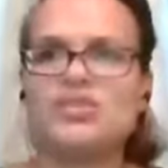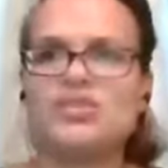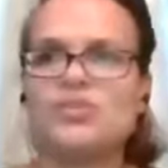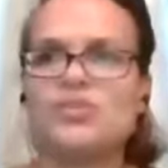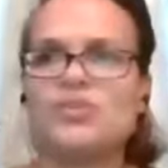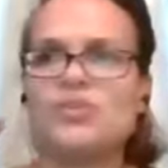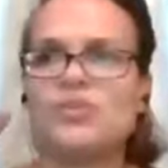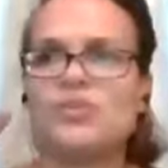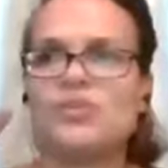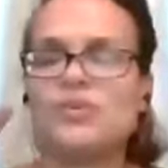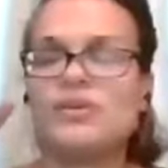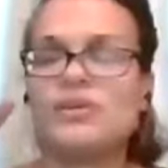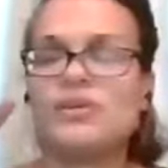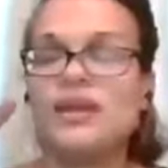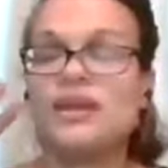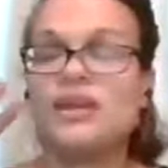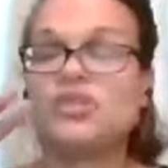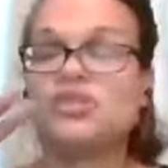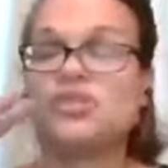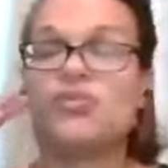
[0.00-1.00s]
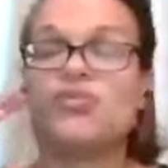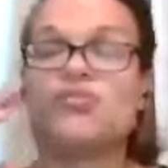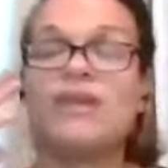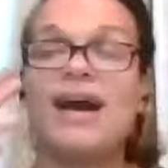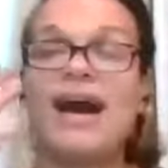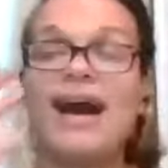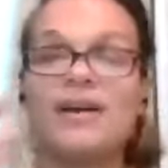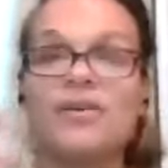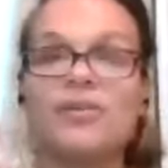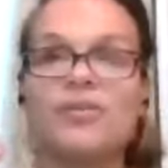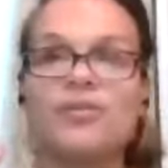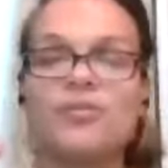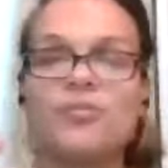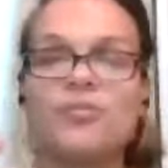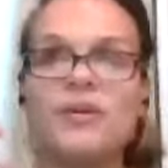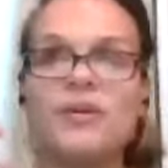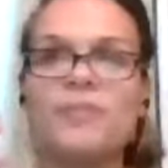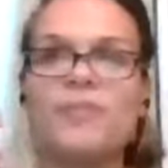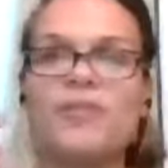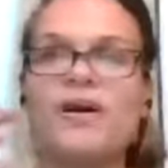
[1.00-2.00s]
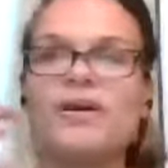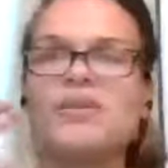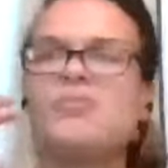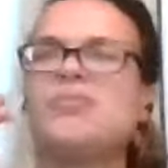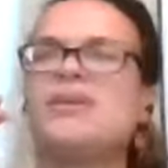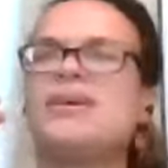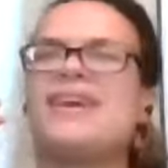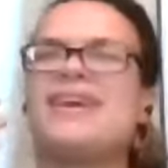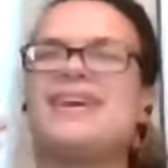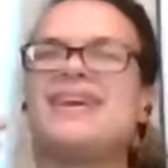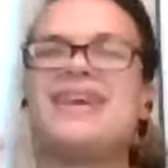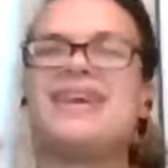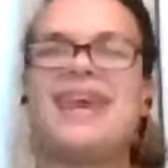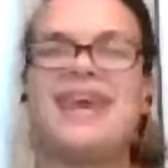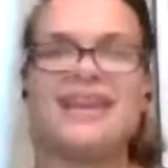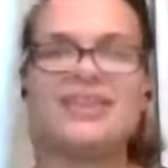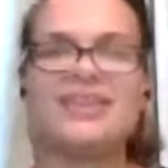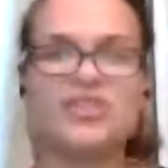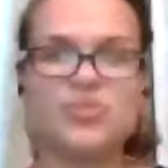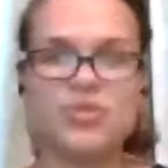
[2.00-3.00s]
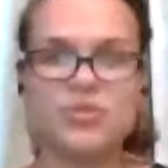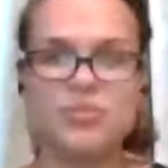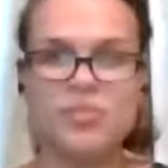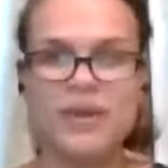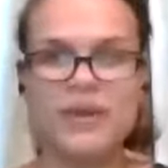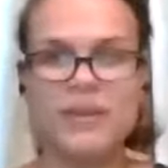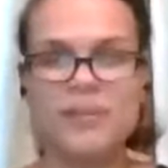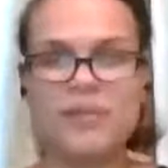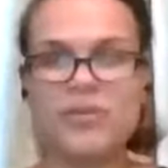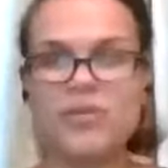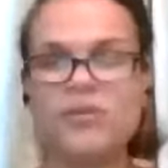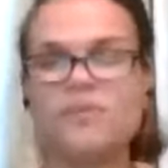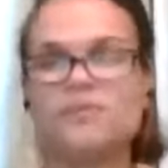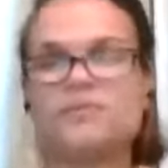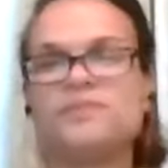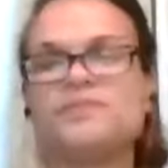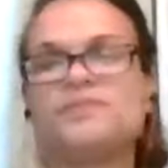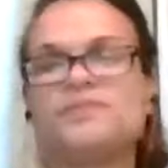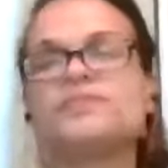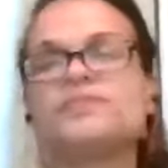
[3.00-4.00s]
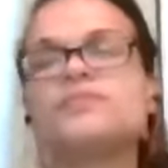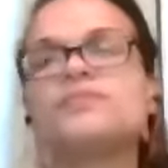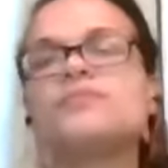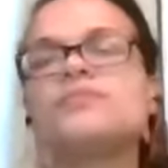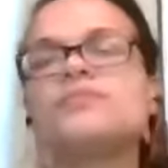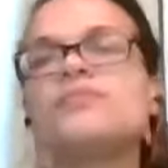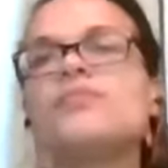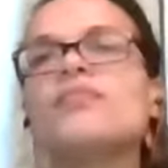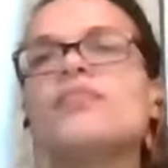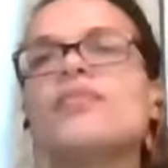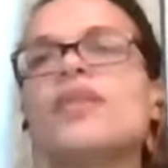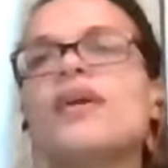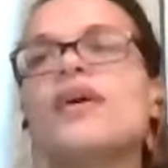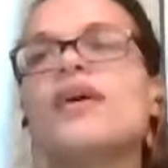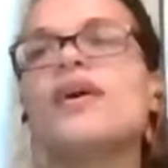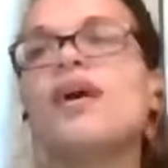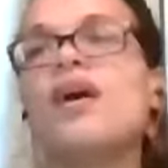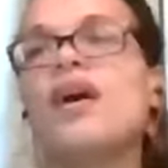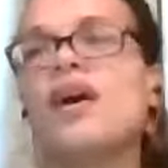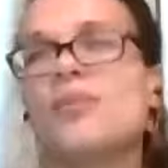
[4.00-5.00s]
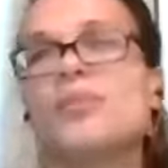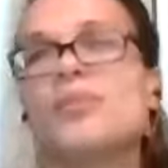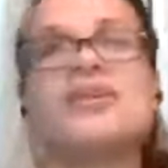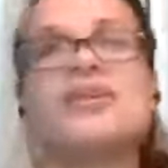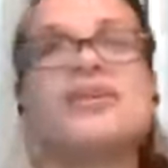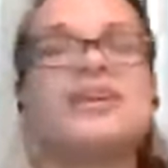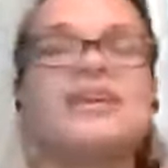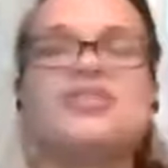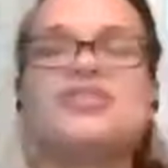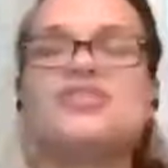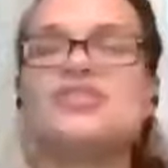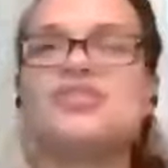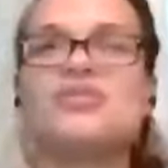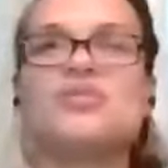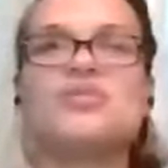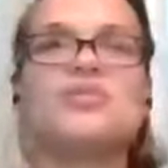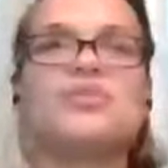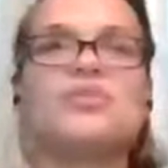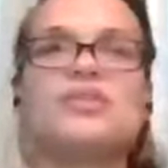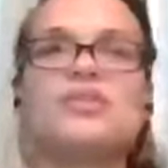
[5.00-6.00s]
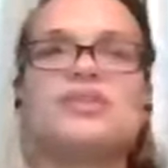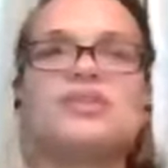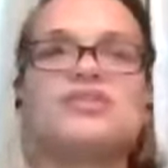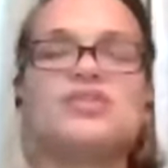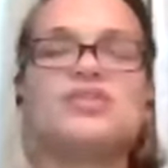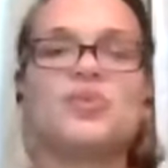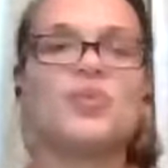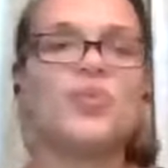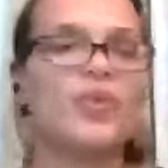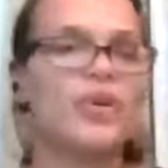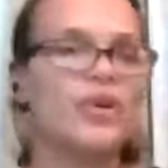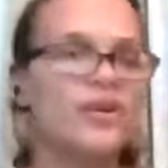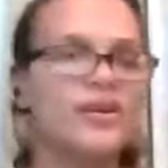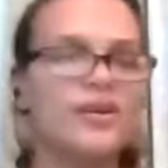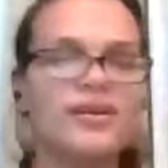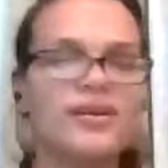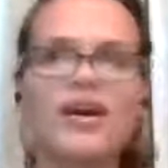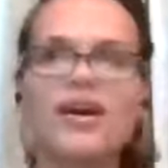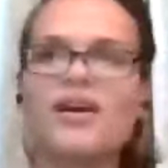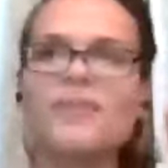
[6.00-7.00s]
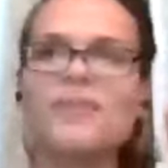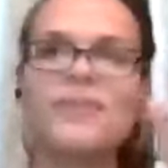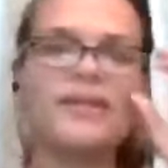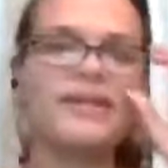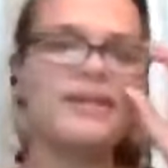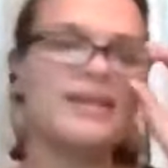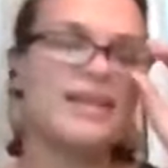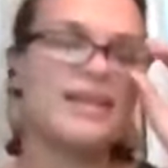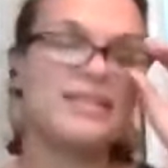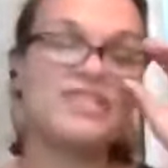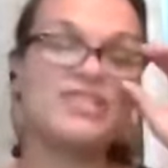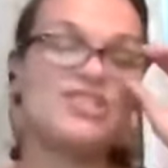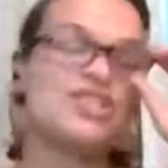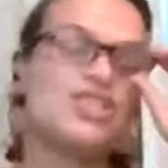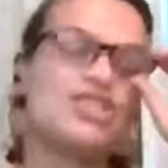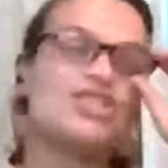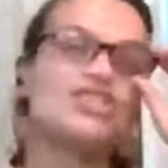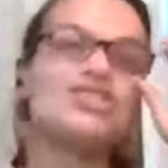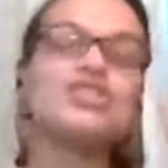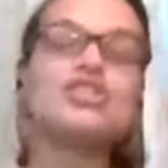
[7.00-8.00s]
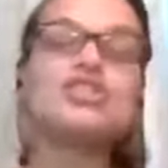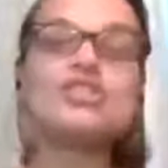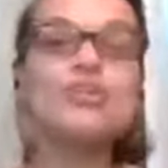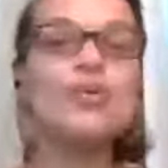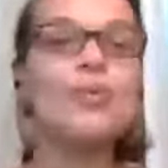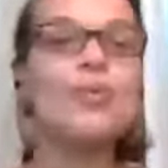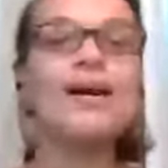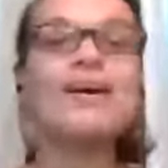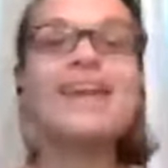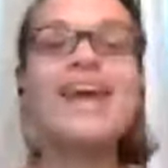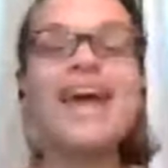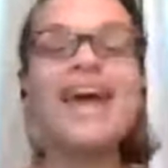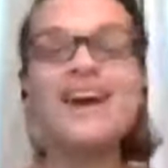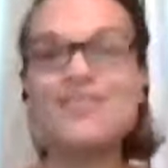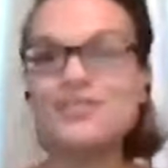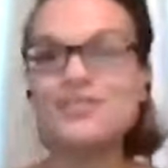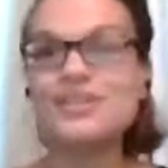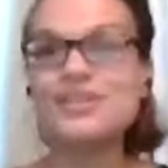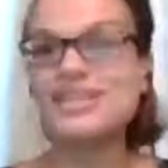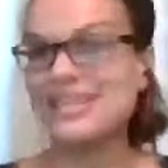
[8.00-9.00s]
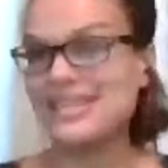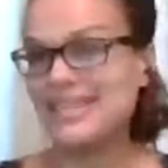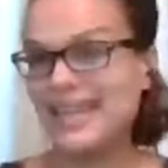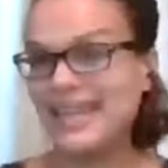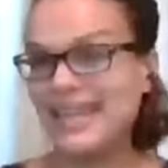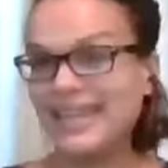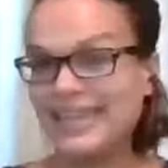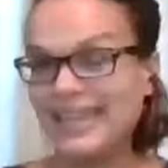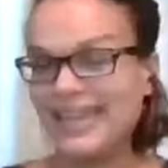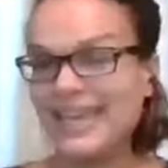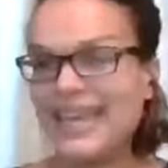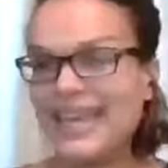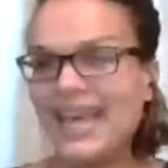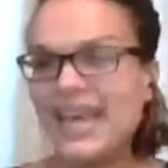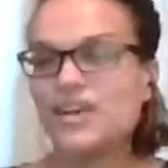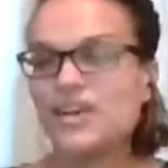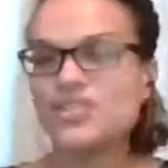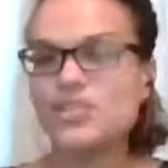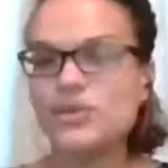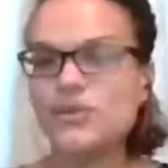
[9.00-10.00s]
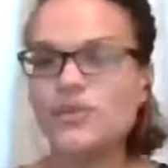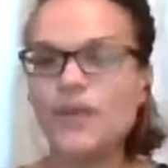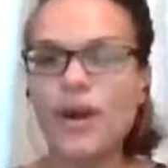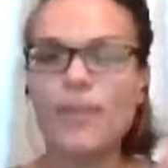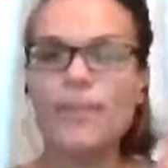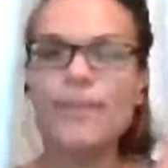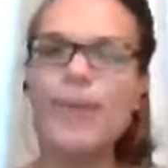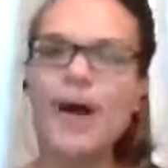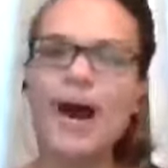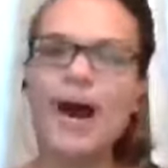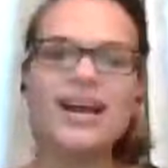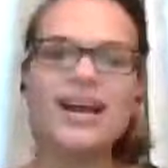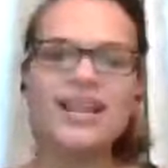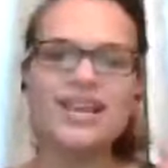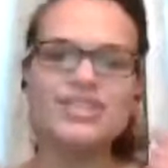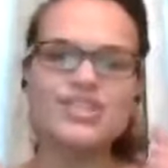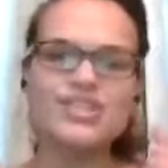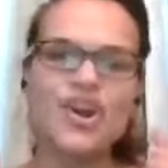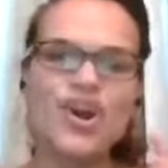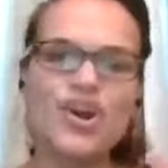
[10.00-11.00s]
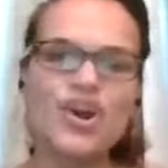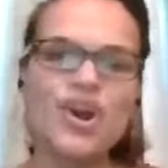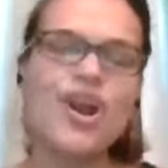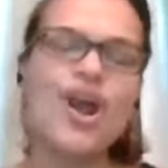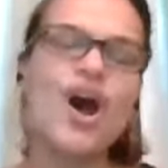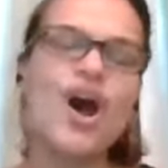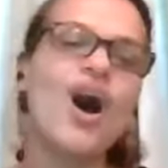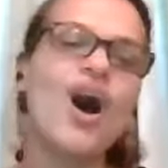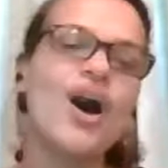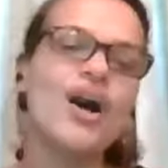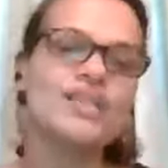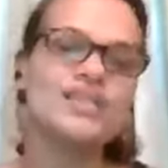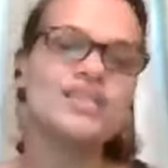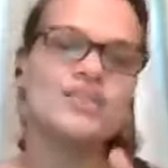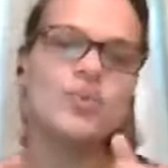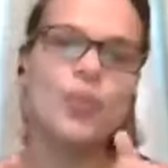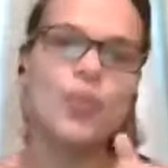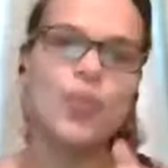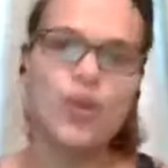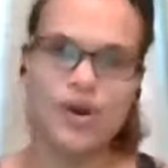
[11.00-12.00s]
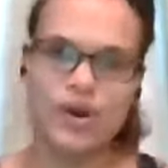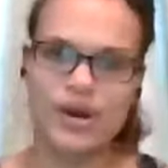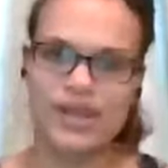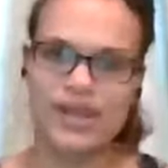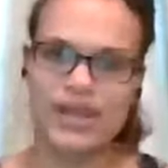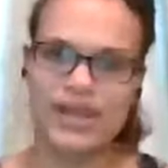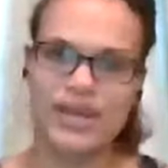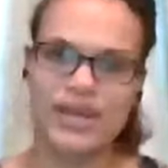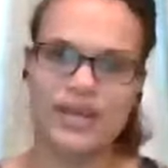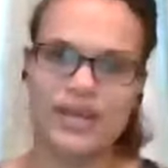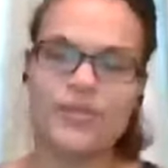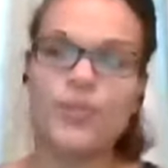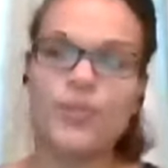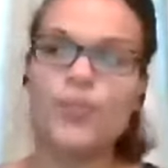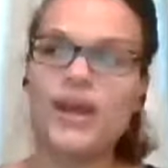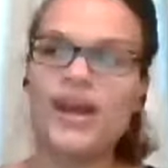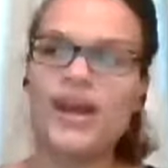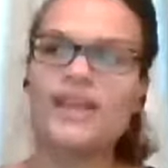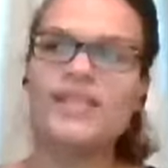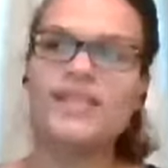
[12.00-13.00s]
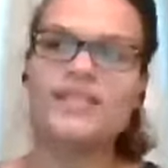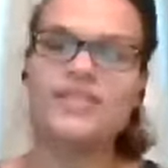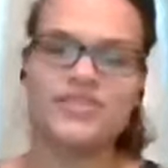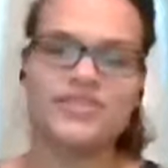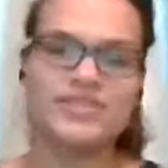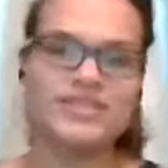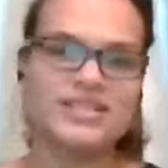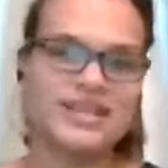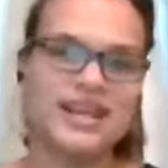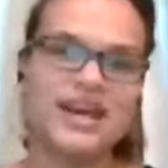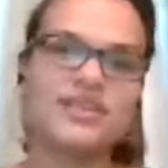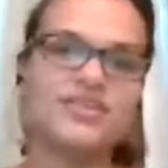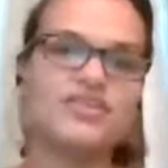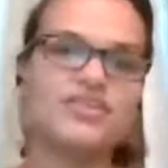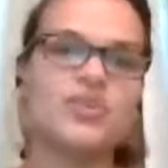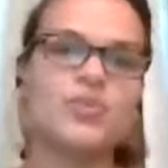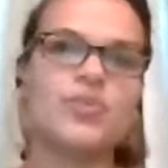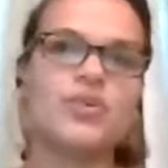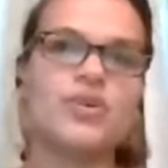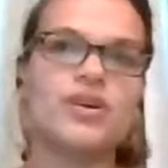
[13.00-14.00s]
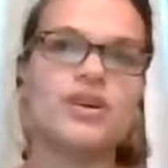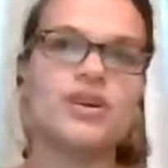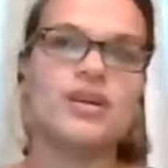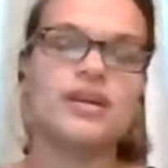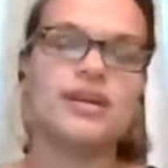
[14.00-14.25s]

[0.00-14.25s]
to interact with people and be engaged with people, our ability to to work, our ability to just to do about everything. So if our bodies are not working the way that they're designed to work